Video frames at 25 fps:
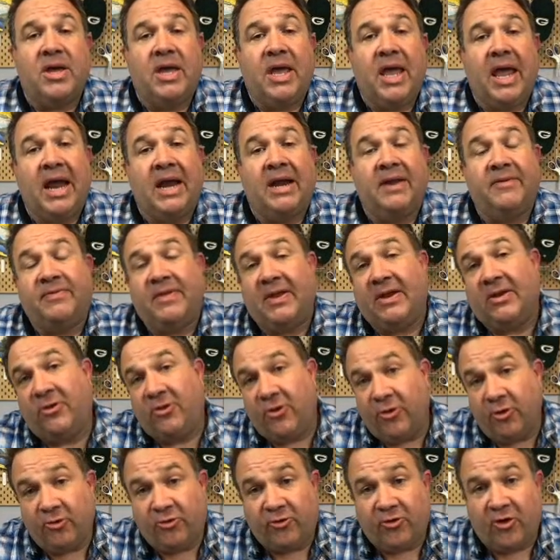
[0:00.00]
And if they
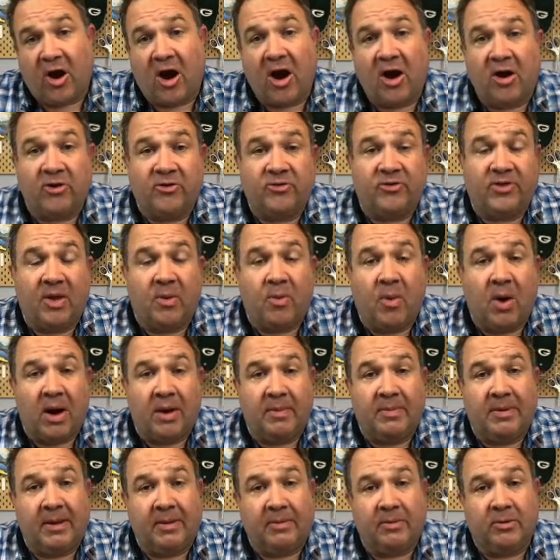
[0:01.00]
do charge, they want to
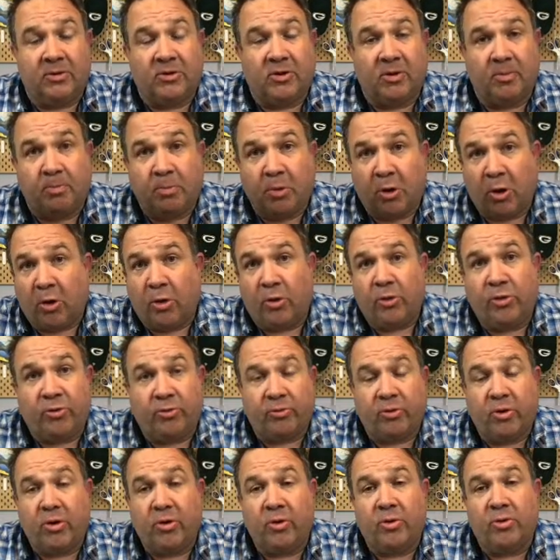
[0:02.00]
be able to pull
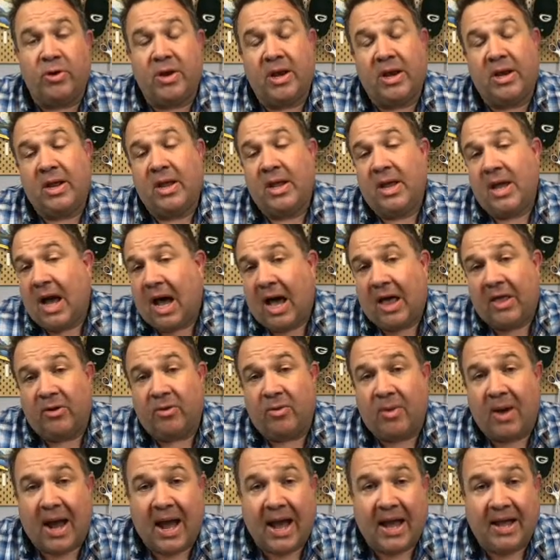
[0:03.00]
through. And
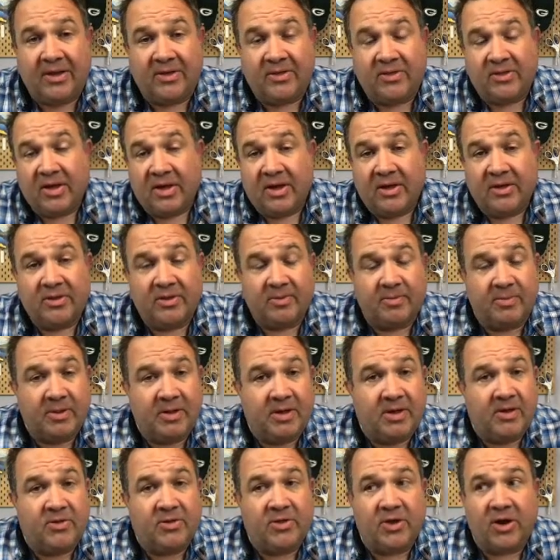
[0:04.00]
otherwise, some of
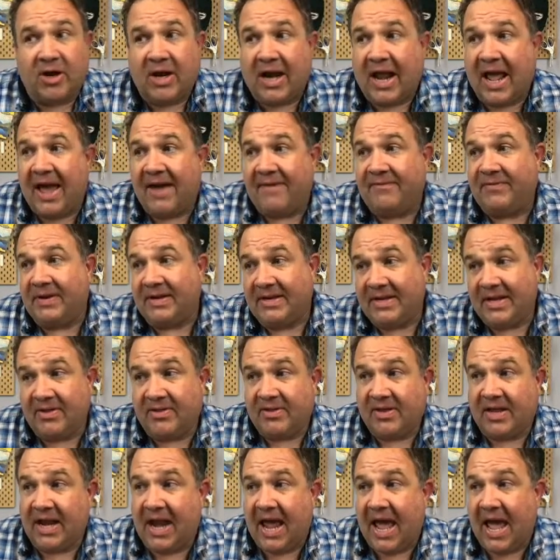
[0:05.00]
these, they're going to have to
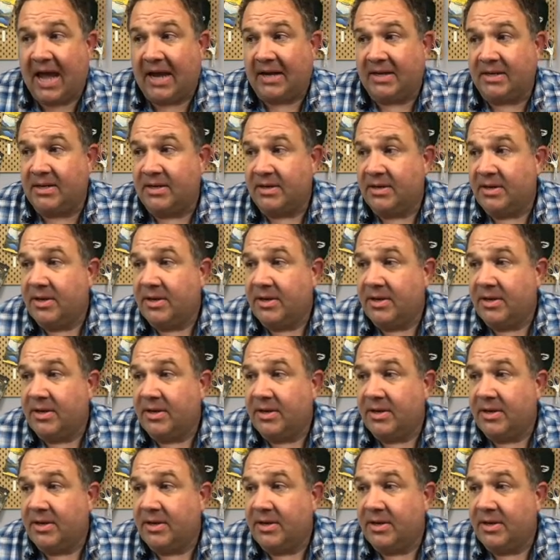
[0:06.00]
disconnect.